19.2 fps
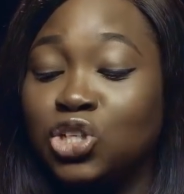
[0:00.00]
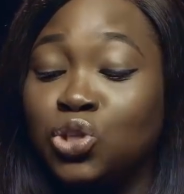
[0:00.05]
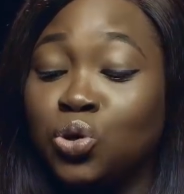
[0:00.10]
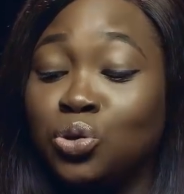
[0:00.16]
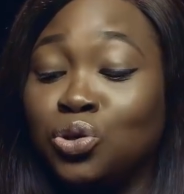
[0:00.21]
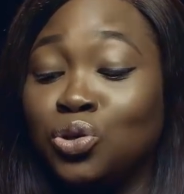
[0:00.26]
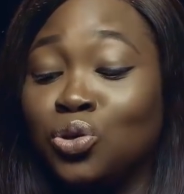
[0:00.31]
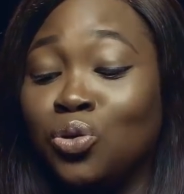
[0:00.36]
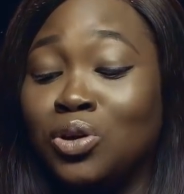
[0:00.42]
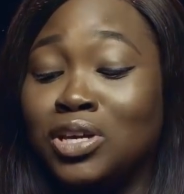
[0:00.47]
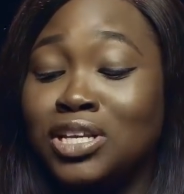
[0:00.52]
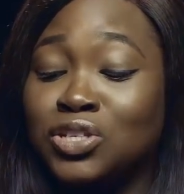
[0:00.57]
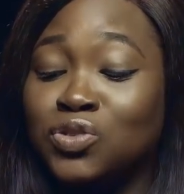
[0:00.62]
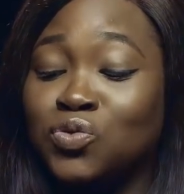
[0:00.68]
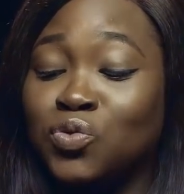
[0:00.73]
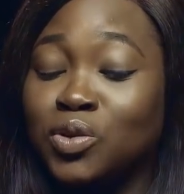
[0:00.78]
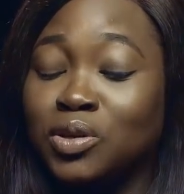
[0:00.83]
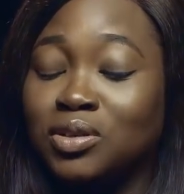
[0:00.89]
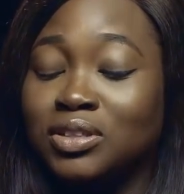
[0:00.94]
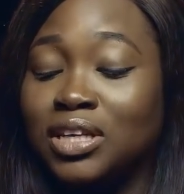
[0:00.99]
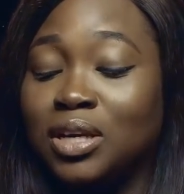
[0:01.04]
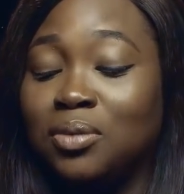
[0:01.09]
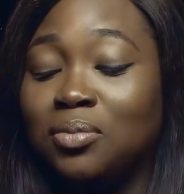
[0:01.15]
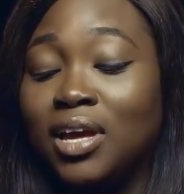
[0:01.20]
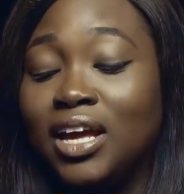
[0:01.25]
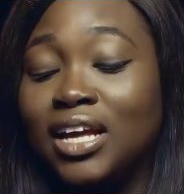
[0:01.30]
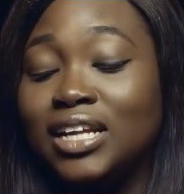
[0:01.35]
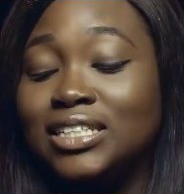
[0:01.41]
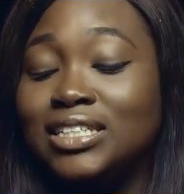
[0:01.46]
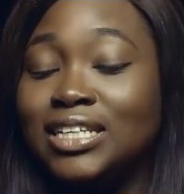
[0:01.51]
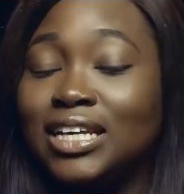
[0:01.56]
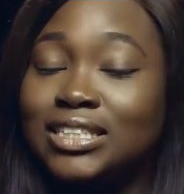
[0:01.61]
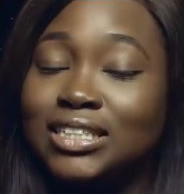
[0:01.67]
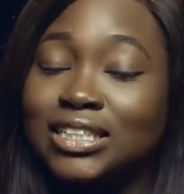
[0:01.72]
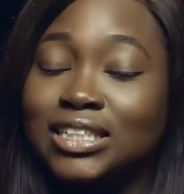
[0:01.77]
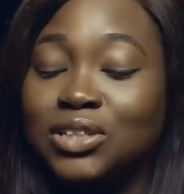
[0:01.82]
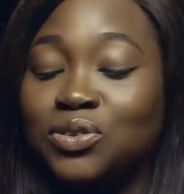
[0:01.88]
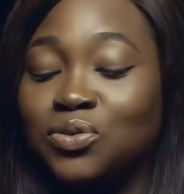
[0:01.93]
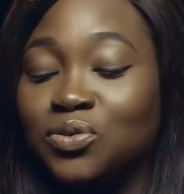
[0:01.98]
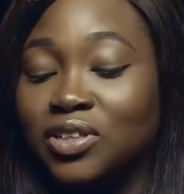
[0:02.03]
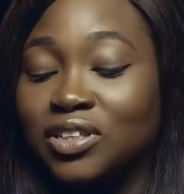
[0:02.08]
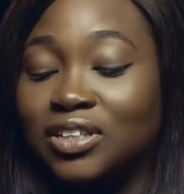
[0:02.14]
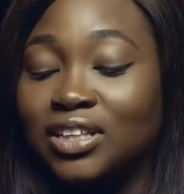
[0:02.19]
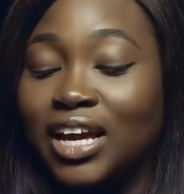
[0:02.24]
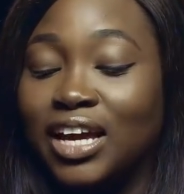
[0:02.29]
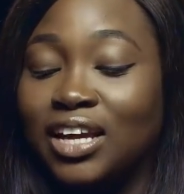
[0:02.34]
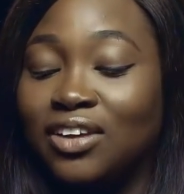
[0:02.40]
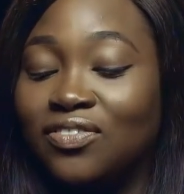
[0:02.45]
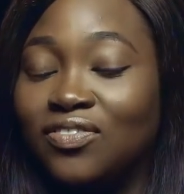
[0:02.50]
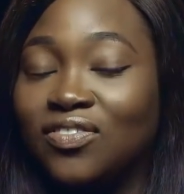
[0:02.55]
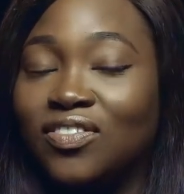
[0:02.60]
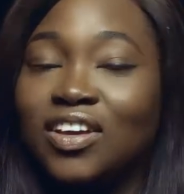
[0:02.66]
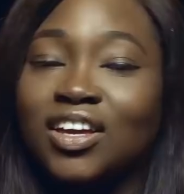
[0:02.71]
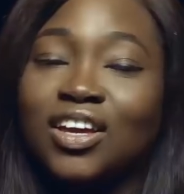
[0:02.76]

don't know his real name, dating in real life?